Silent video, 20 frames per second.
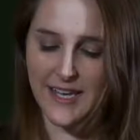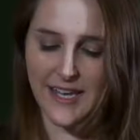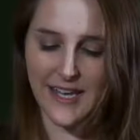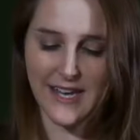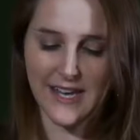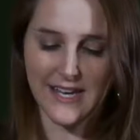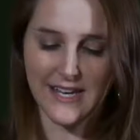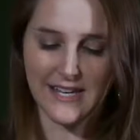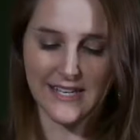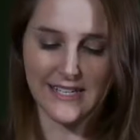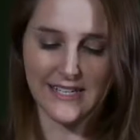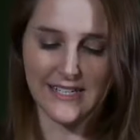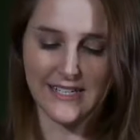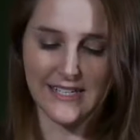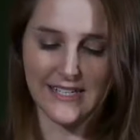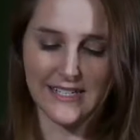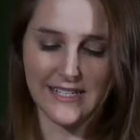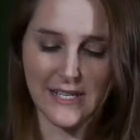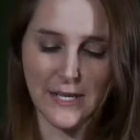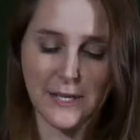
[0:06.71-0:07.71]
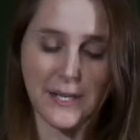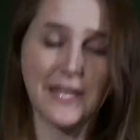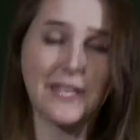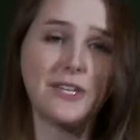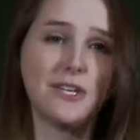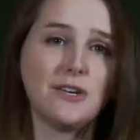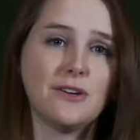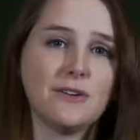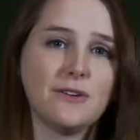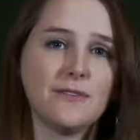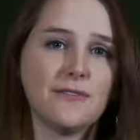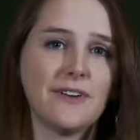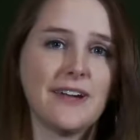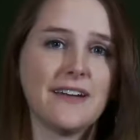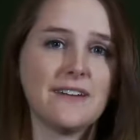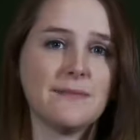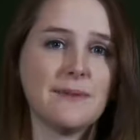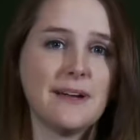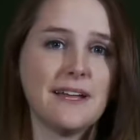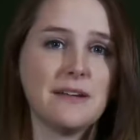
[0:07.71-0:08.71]
And just thank you for
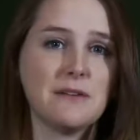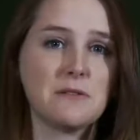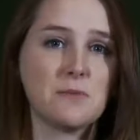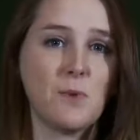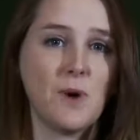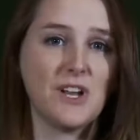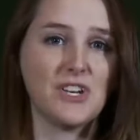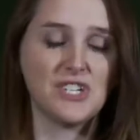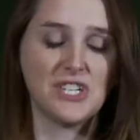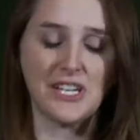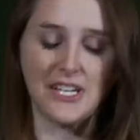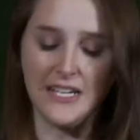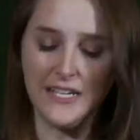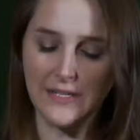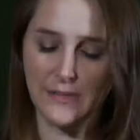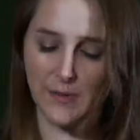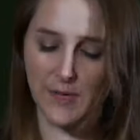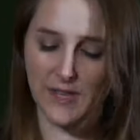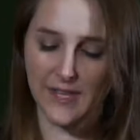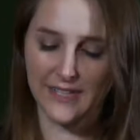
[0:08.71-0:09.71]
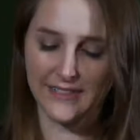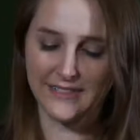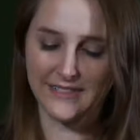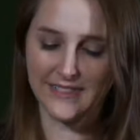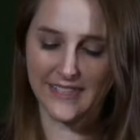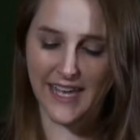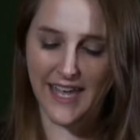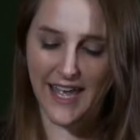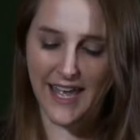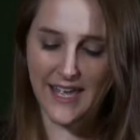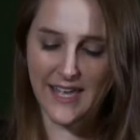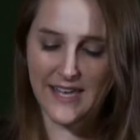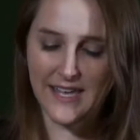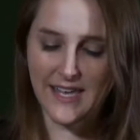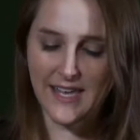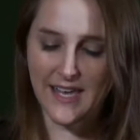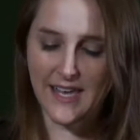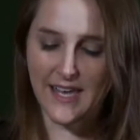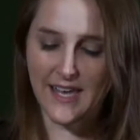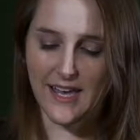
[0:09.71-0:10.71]
everybody who's watching with us today.
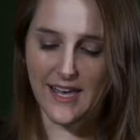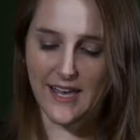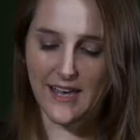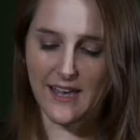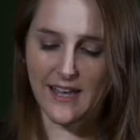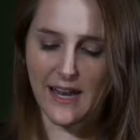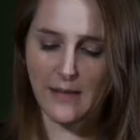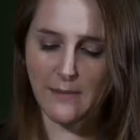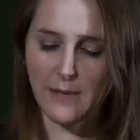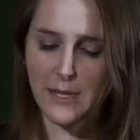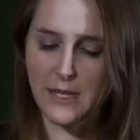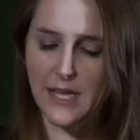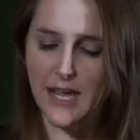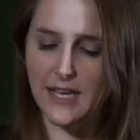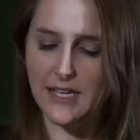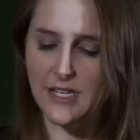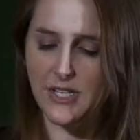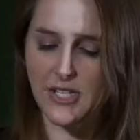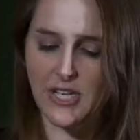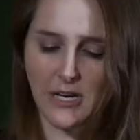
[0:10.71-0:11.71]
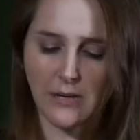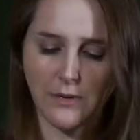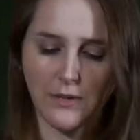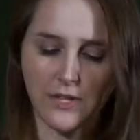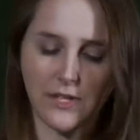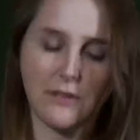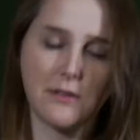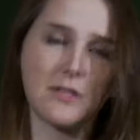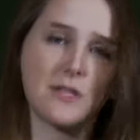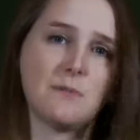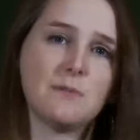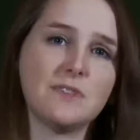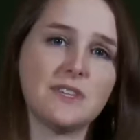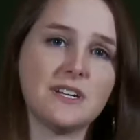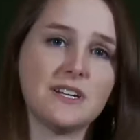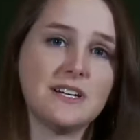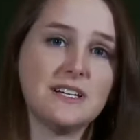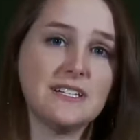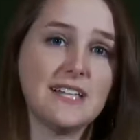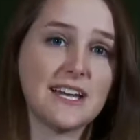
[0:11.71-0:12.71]
And I'm excited to share with you some of
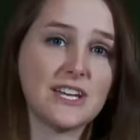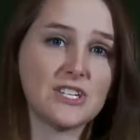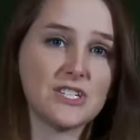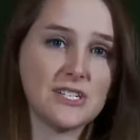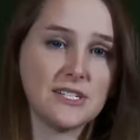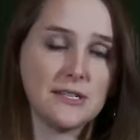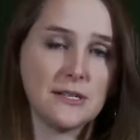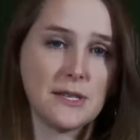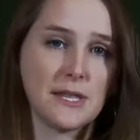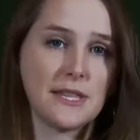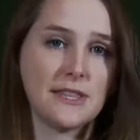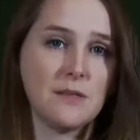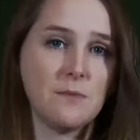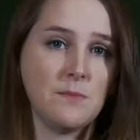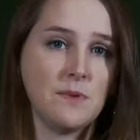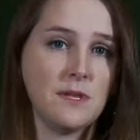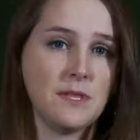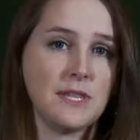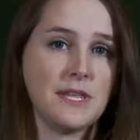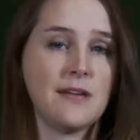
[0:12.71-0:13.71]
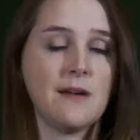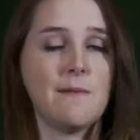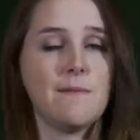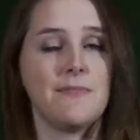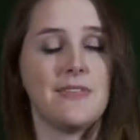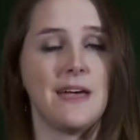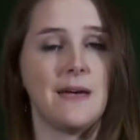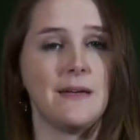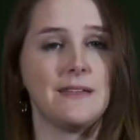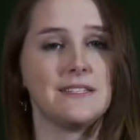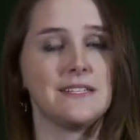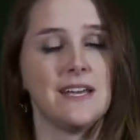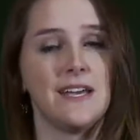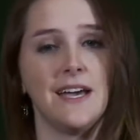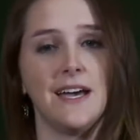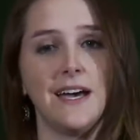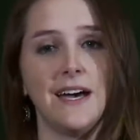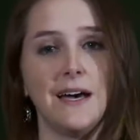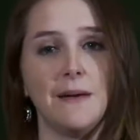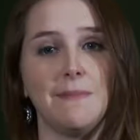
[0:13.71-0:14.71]
the collections at the museum that
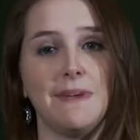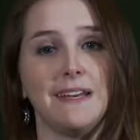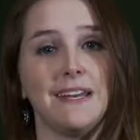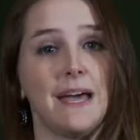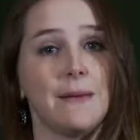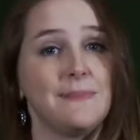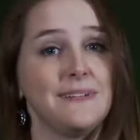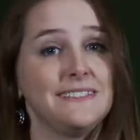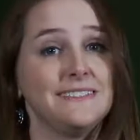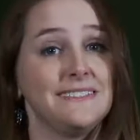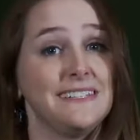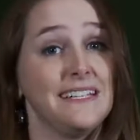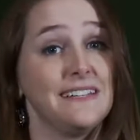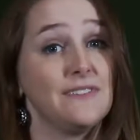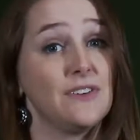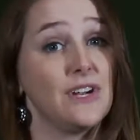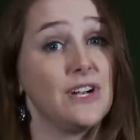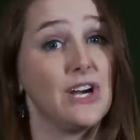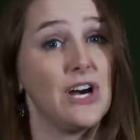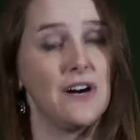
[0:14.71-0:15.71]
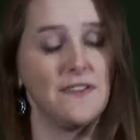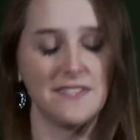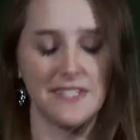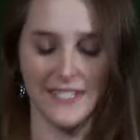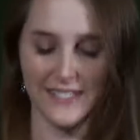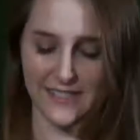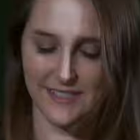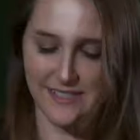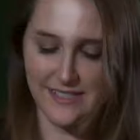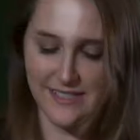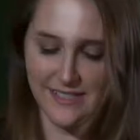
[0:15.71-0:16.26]
may not be seen very often.